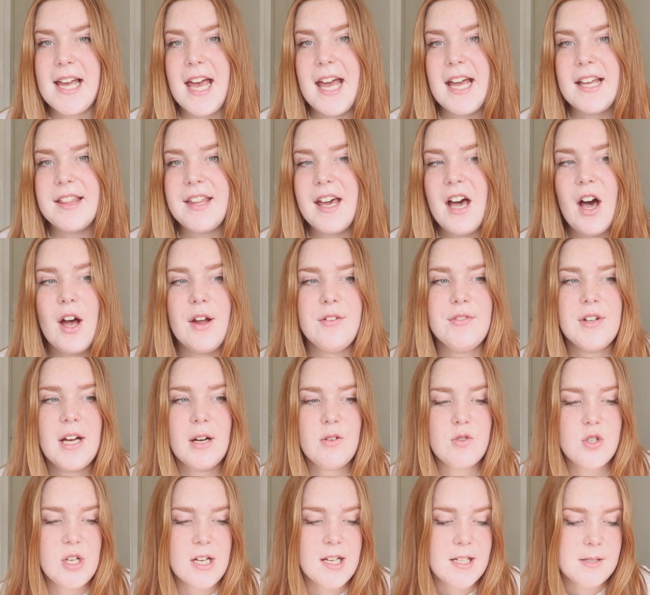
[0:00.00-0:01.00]
saying that I've
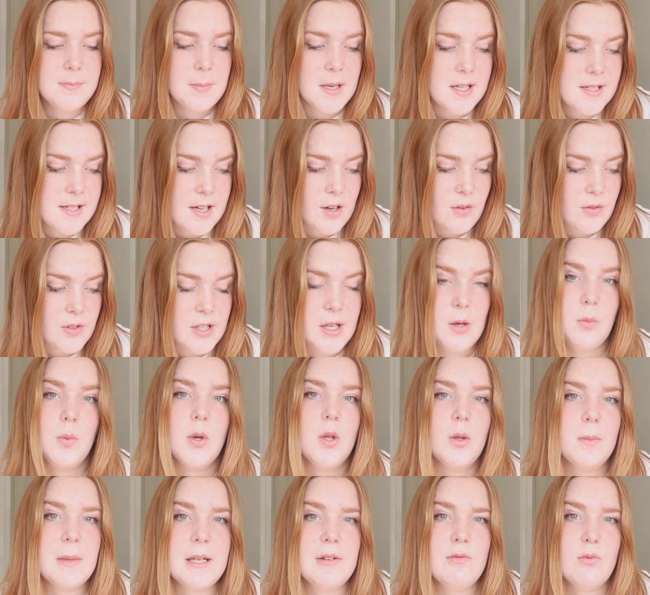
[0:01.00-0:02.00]
now jinxed myself and
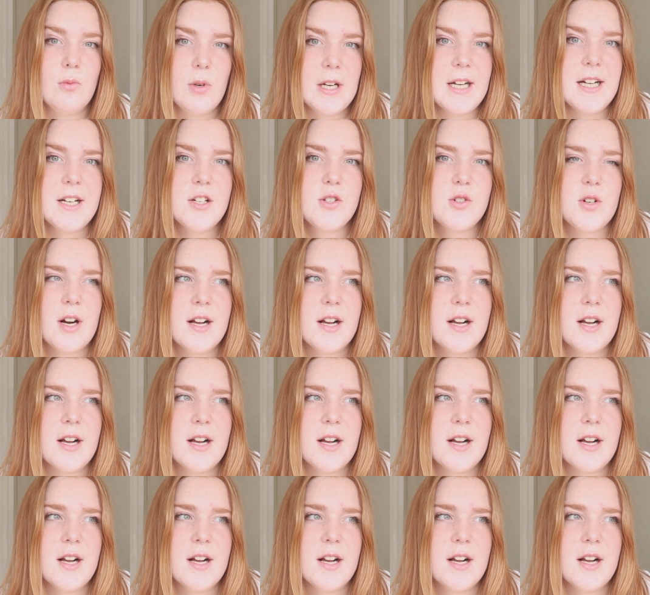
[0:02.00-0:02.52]
it will be really